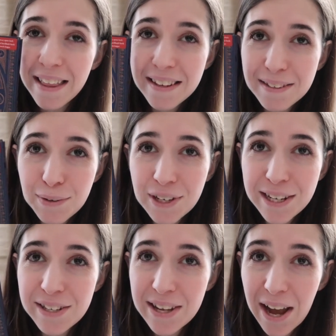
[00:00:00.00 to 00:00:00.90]
This one
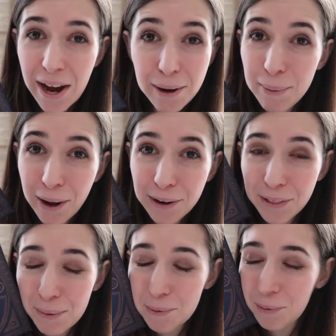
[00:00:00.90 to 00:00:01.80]
is a Harry Potter
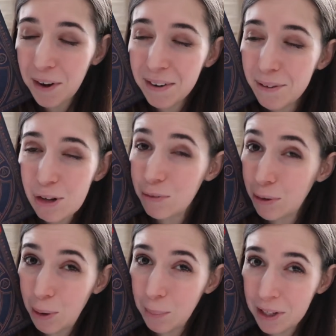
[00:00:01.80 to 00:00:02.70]
themed one, which if
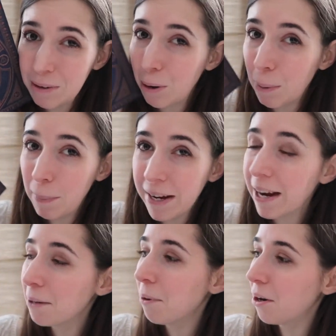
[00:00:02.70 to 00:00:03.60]
you know me, you know I'm a big
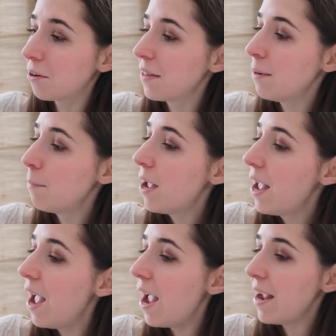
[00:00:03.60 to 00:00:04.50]
Harry Potter theme,
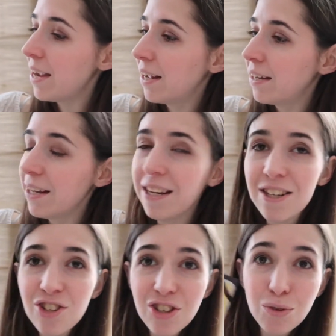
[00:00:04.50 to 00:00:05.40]
and it
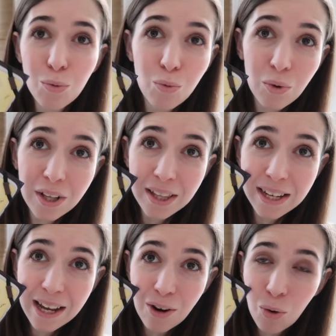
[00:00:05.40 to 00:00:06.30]
is just
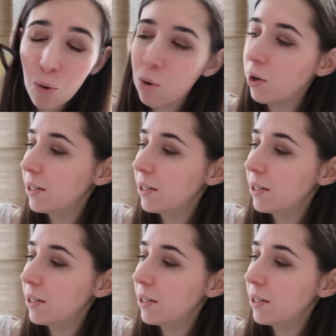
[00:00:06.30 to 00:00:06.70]
really cool.